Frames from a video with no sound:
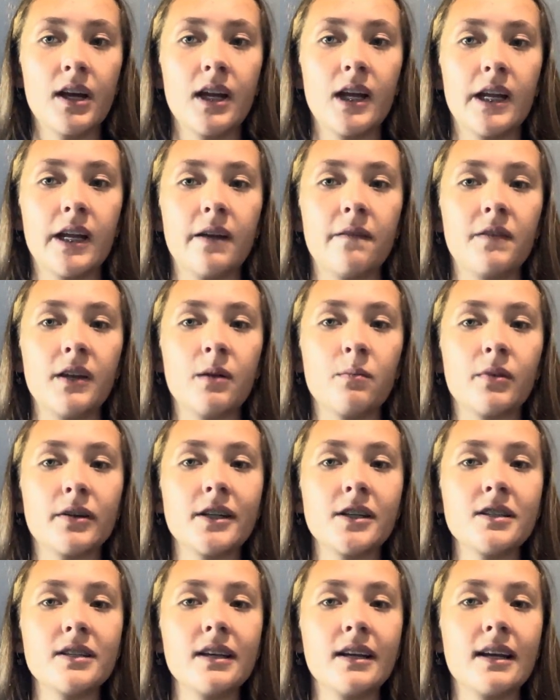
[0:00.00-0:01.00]
If the
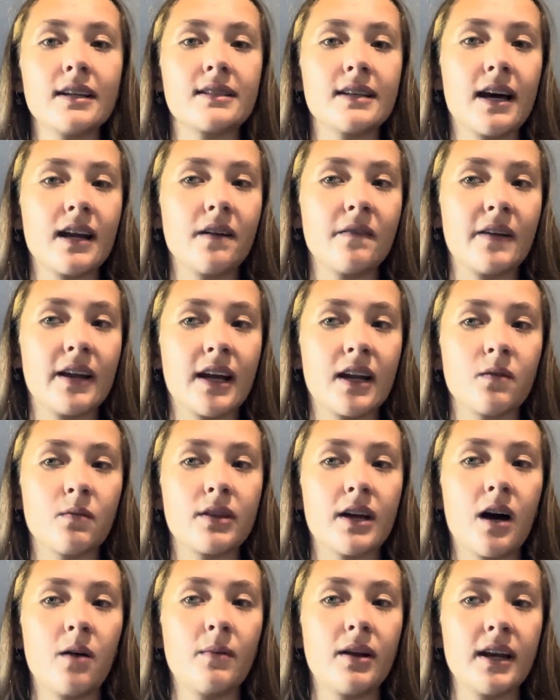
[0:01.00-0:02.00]
emergency gets out of hand
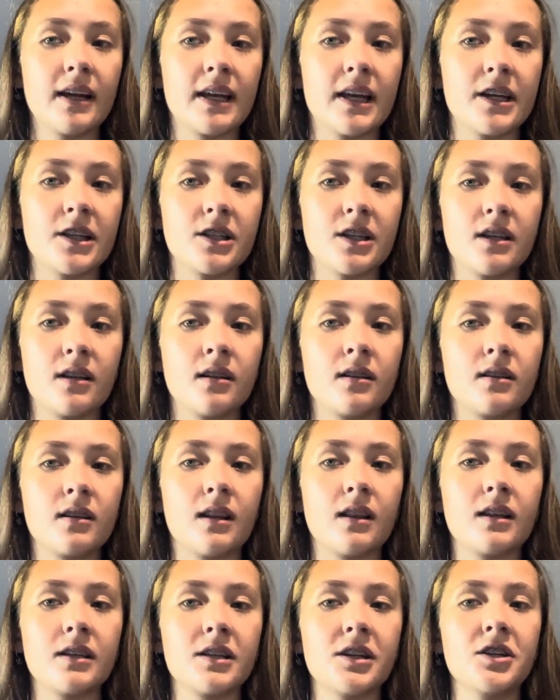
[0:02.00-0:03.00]
without medication, then
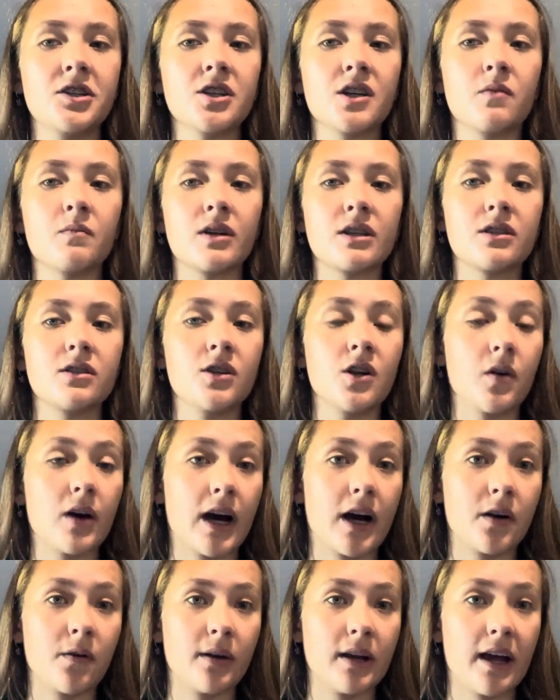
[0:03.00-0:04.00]
the teacher must know
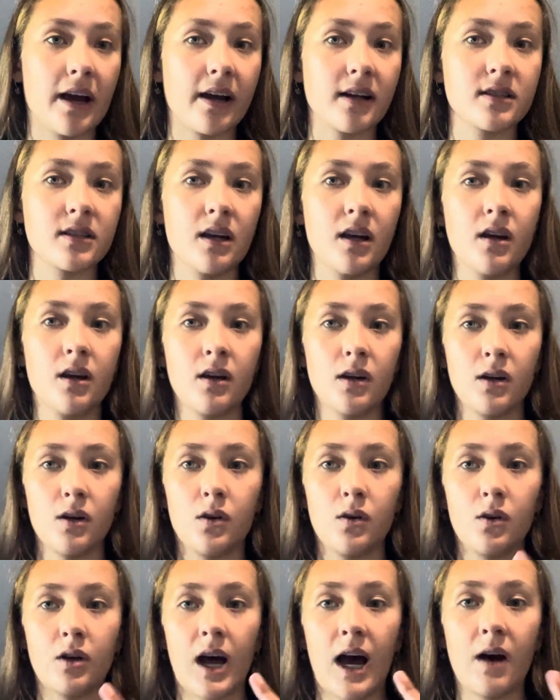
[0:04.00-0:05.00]
how to react,
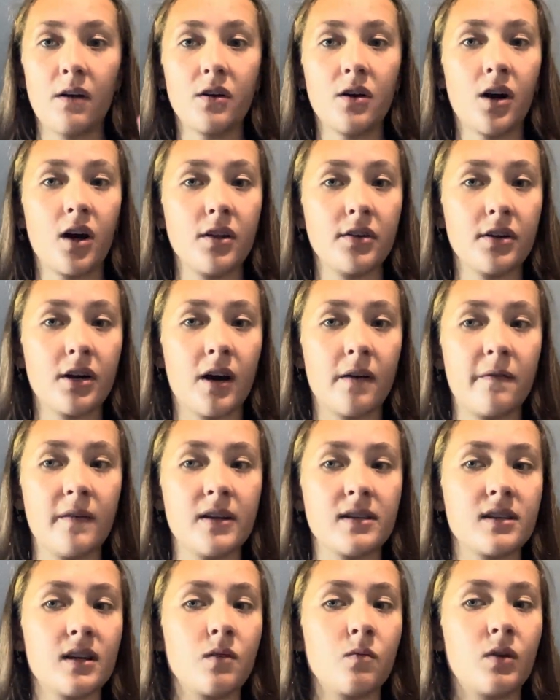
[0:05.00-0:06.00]
how to call the
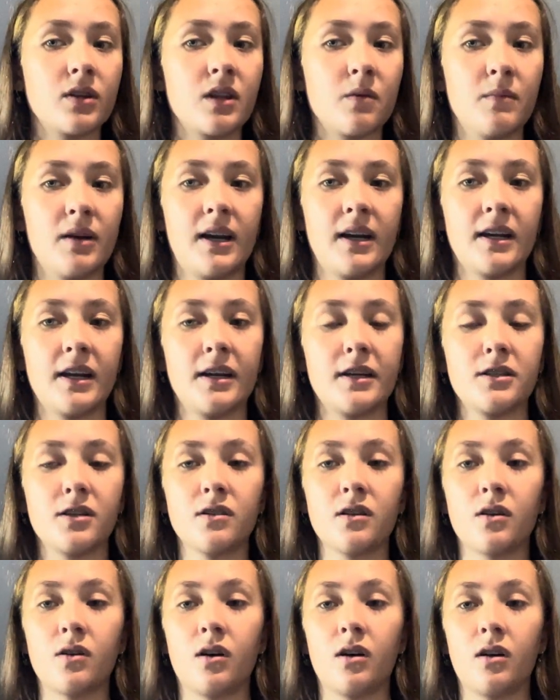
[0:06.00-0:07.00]
office, and what the medications
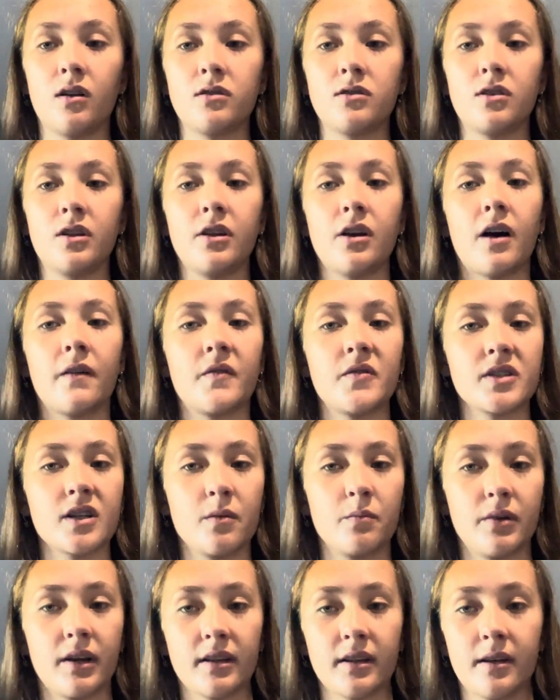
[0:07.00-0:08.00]
are called so the office can
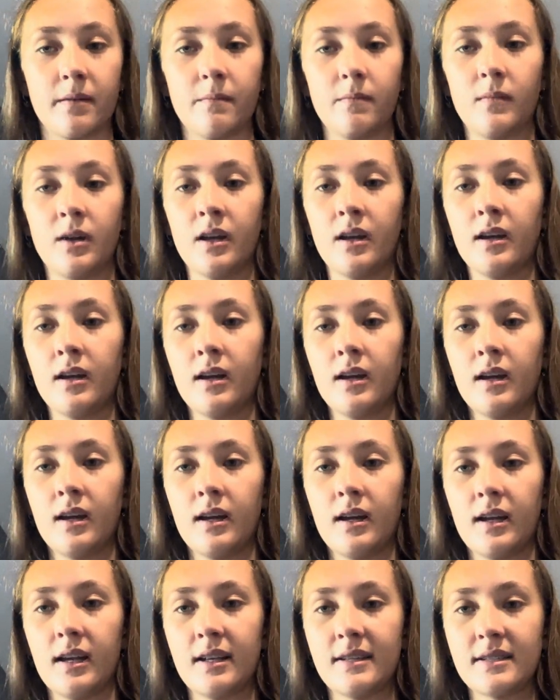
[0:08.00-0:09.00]
bring them.
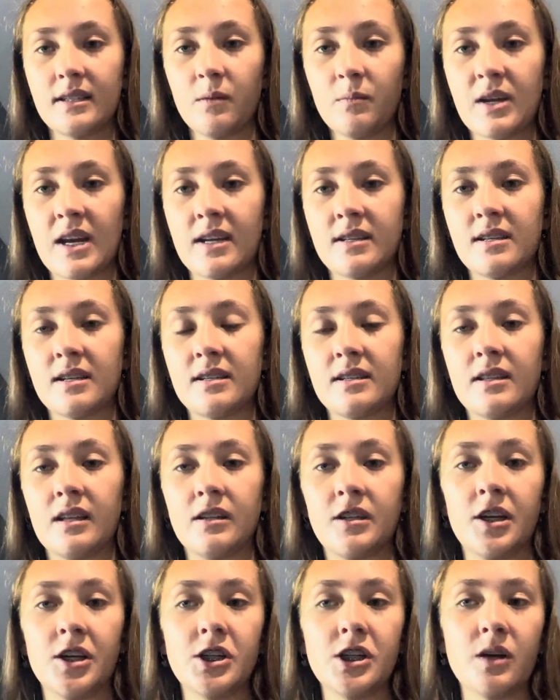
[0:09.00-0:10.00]
In some cases, the
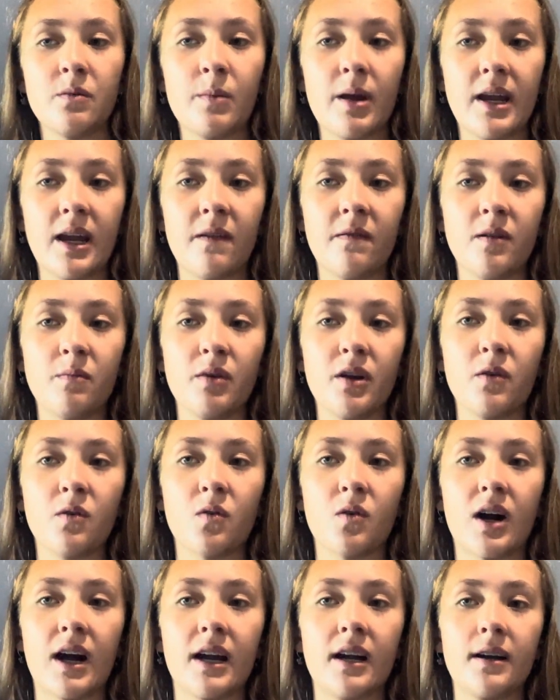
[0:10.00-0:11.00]
teacher may even be
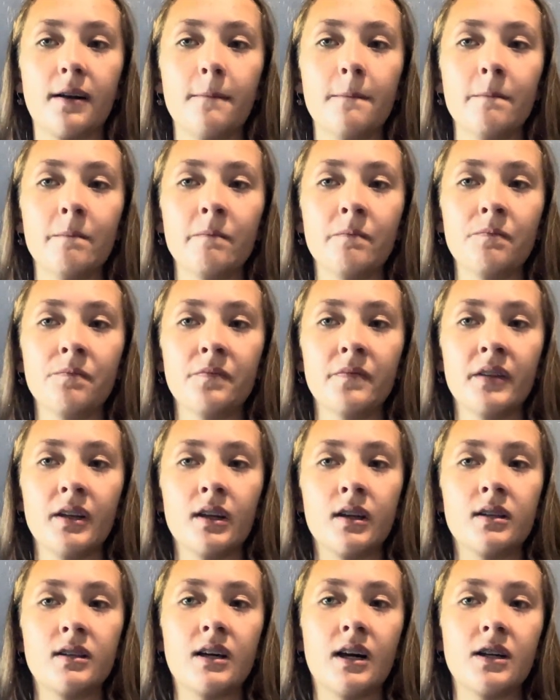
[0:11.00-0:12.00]
required
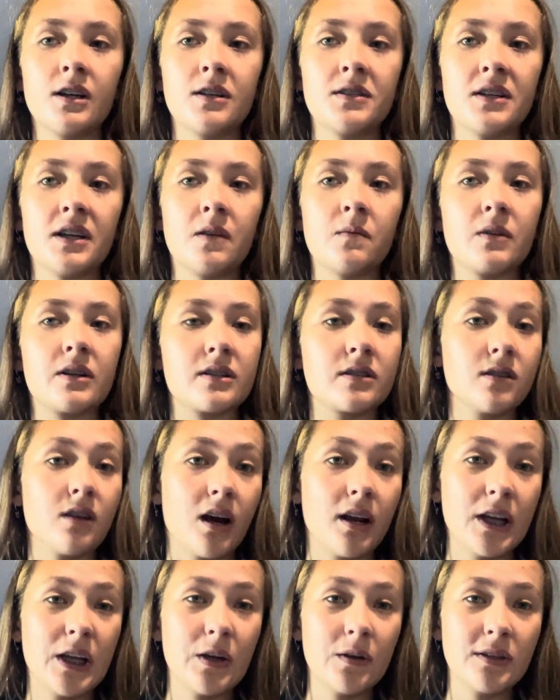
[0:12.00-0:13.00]
to understand when it's not
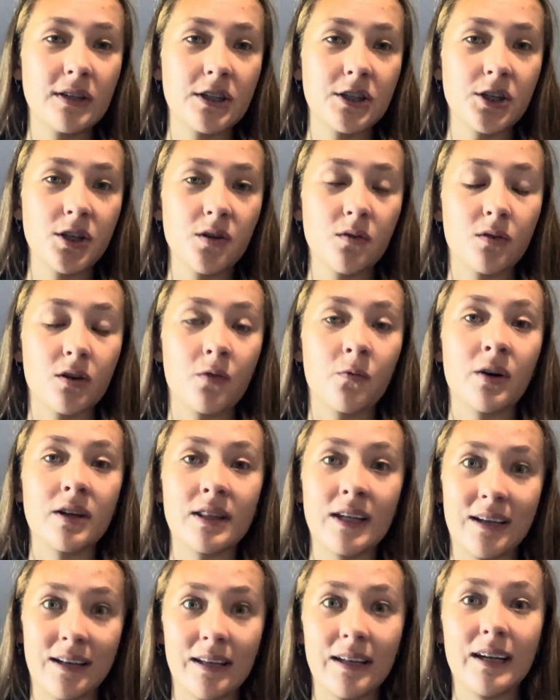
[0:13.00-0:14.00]
a huge issue or when
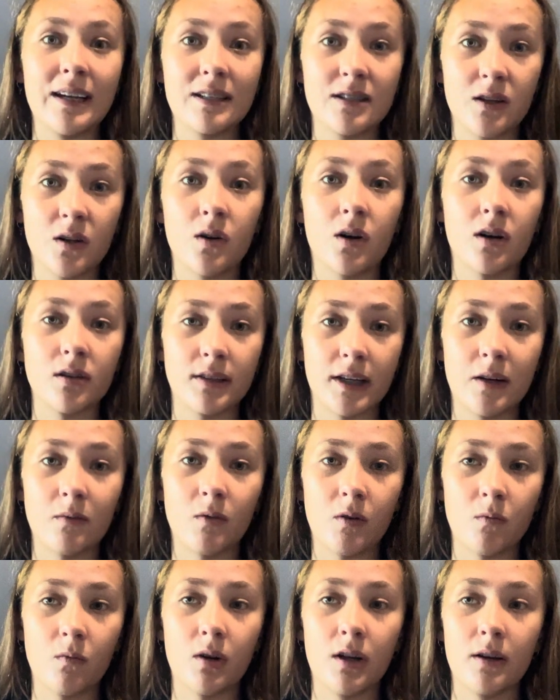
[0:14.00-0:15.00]
they need to call
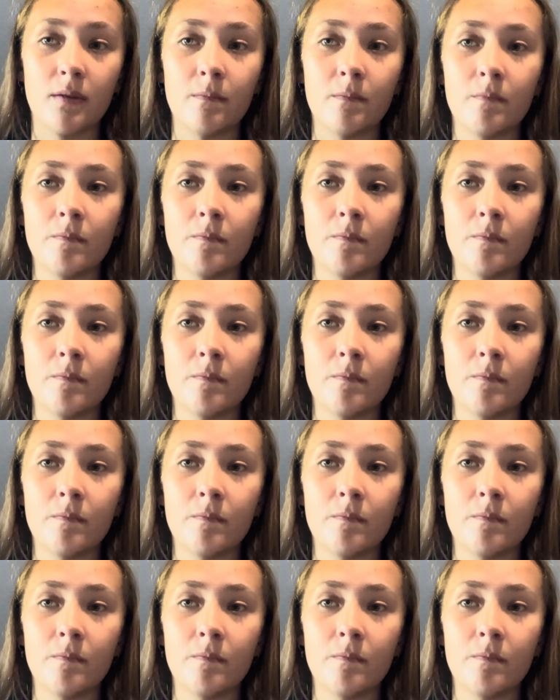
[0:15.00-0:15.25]
911.